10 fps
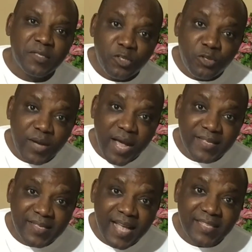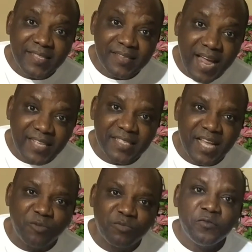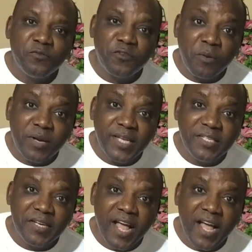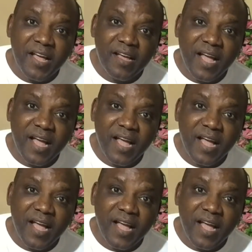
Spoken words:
You can start right now from Nigeria